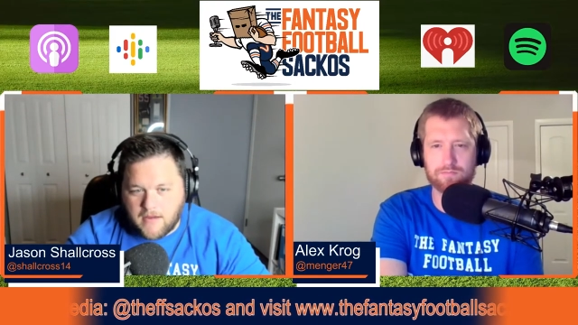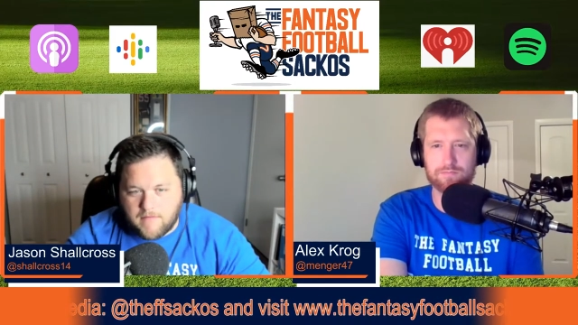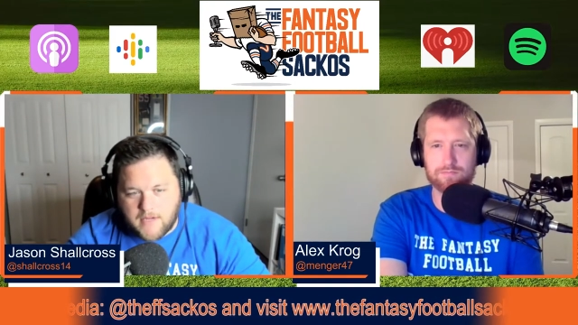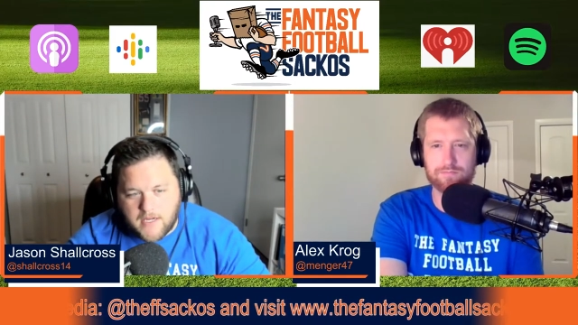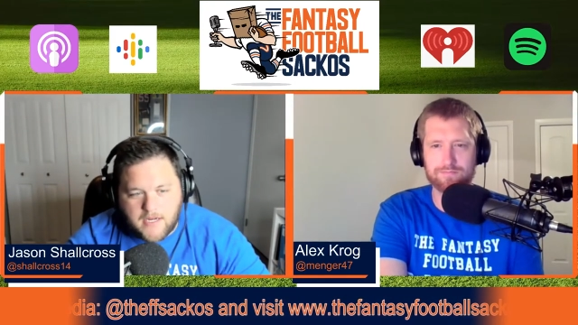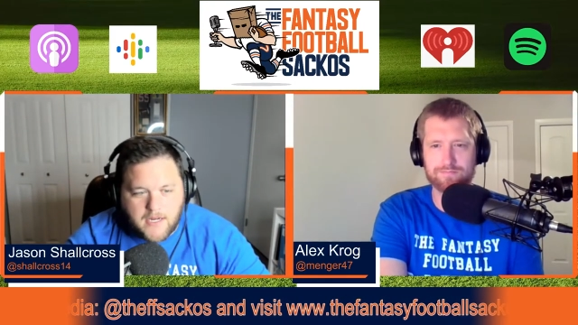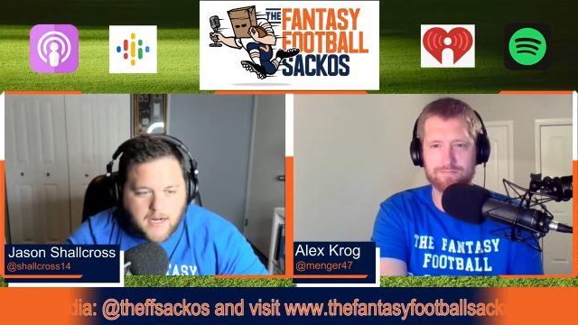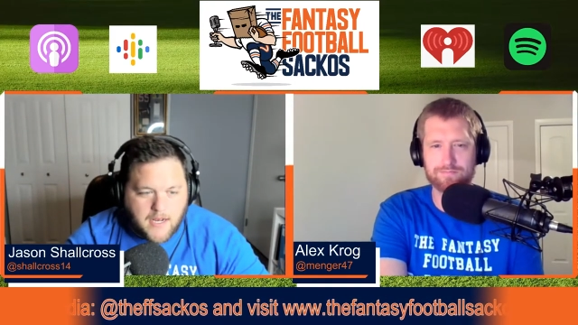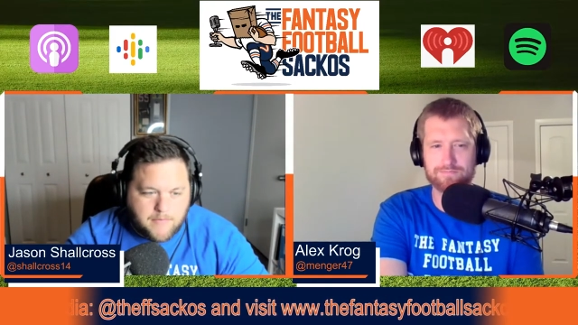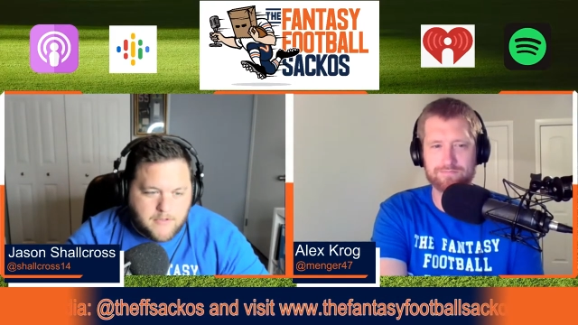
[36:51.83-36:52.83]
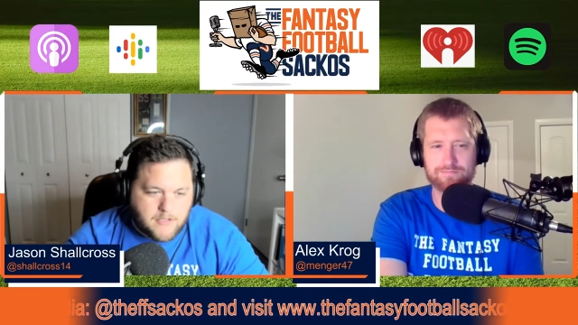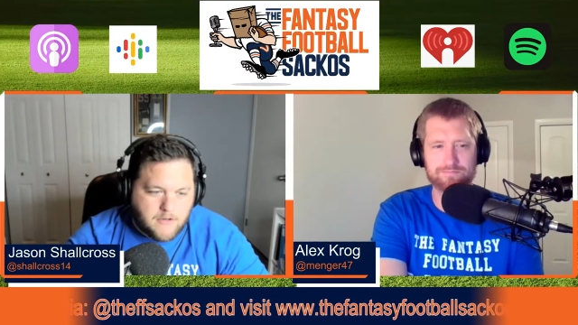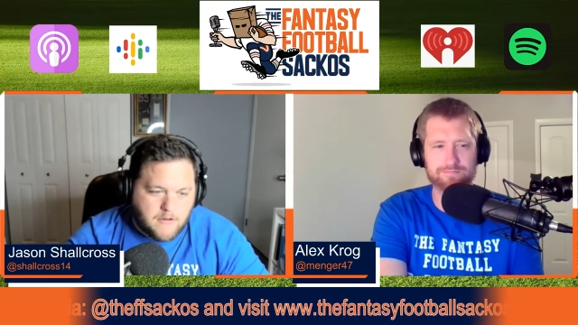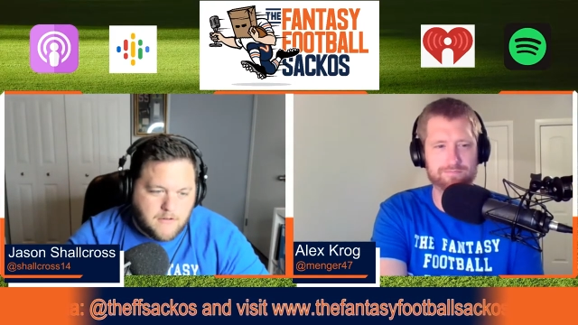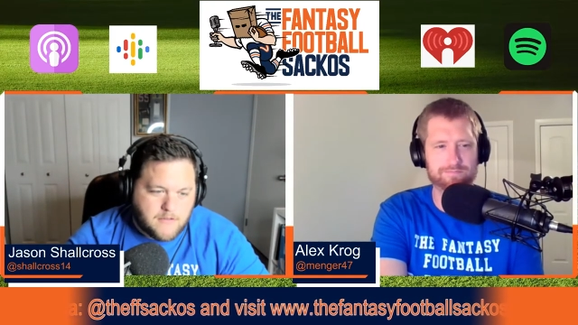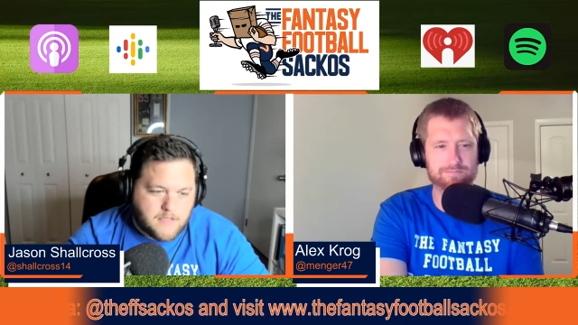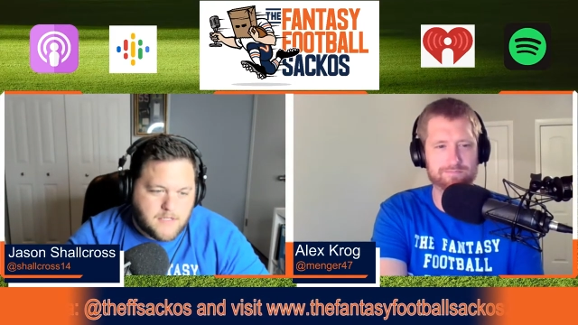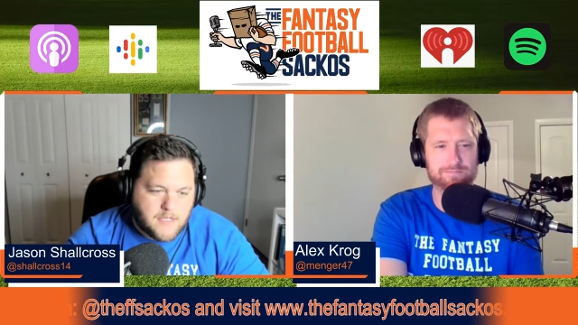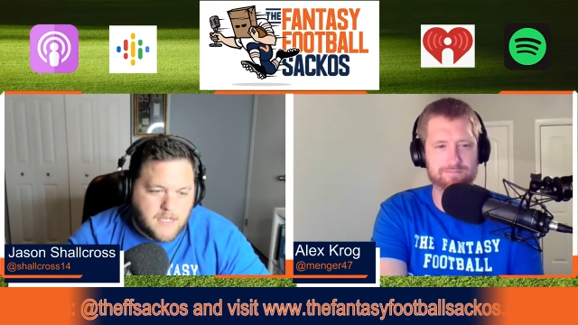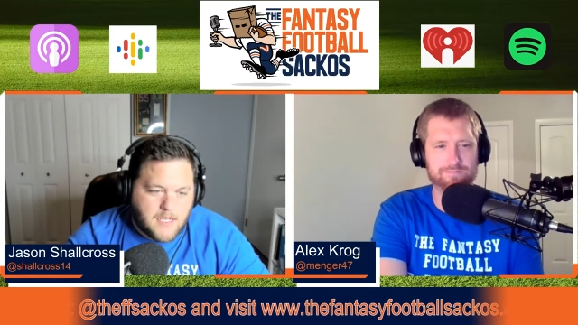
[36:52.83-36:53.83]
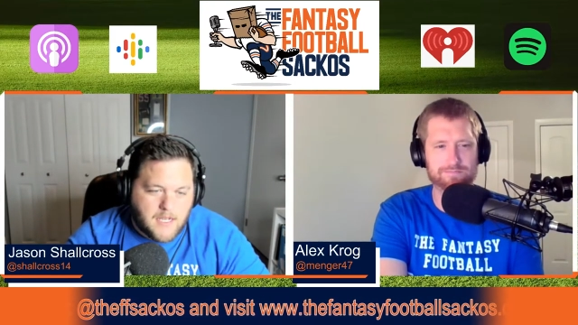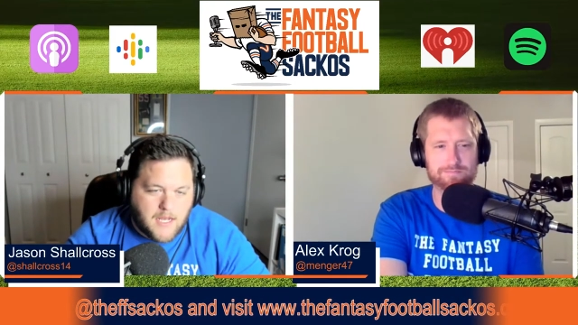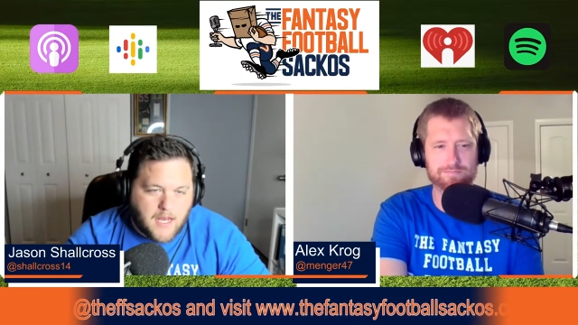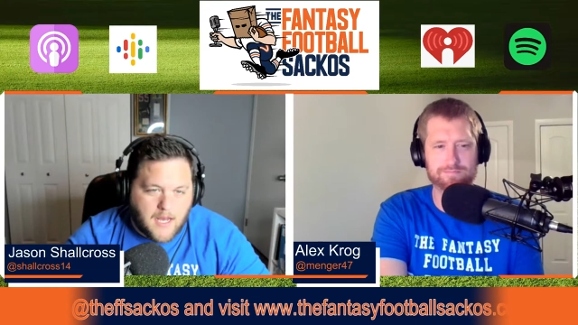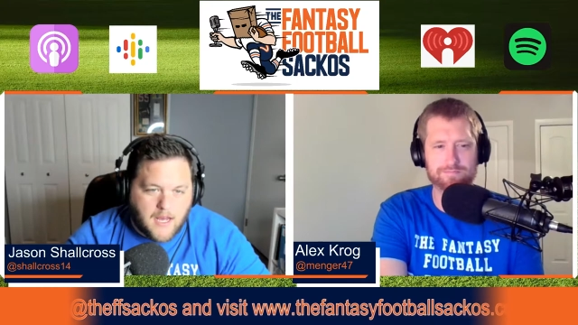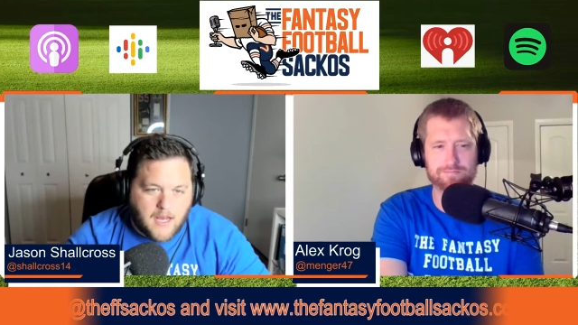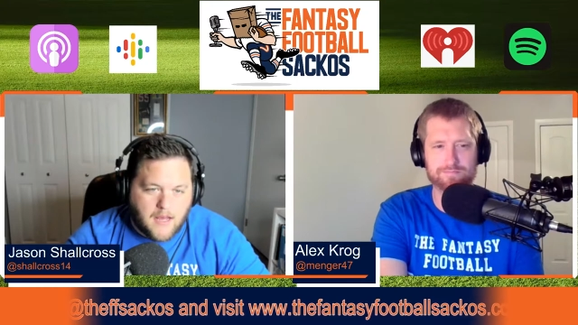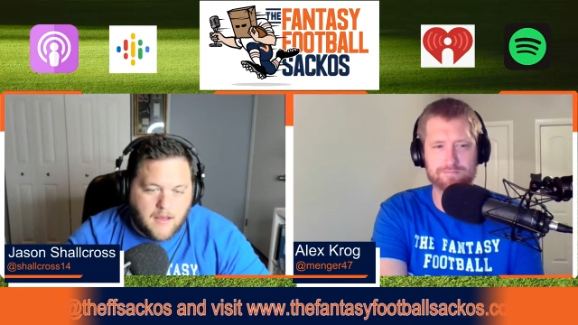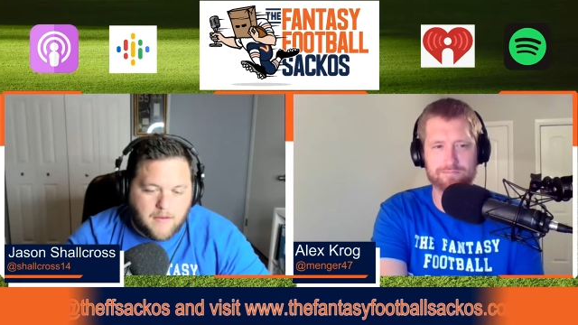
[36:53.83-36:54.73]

Speaker 1: of the Indianapolis Colts. Uh,